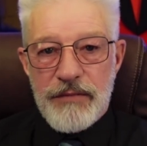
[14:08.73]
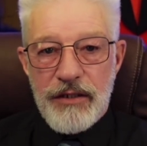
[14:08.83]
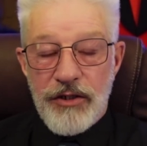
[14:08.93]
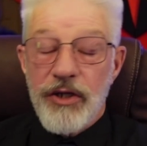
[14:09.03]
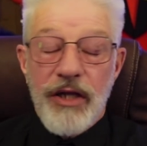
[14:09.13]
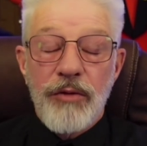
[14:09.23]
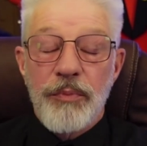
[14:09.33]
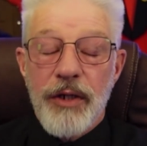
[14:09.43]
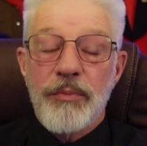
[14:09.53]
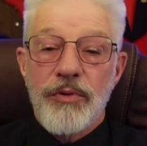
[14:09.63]
And I know
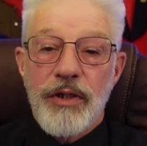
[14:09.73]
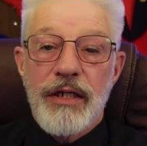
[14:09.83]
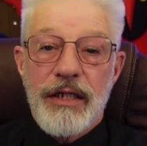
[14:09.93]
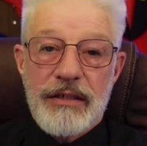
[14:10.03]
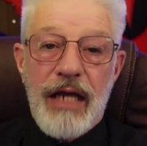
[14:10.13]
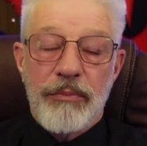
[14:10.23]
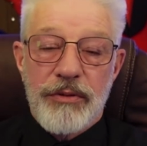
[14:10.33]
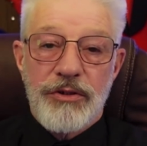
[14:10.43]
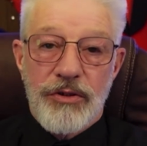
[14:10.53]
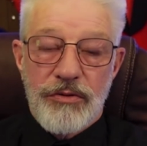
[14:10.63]
people that it's
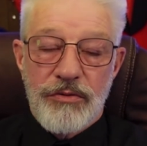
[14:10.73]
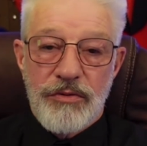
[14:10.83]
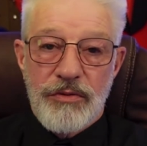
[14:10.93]
happened to,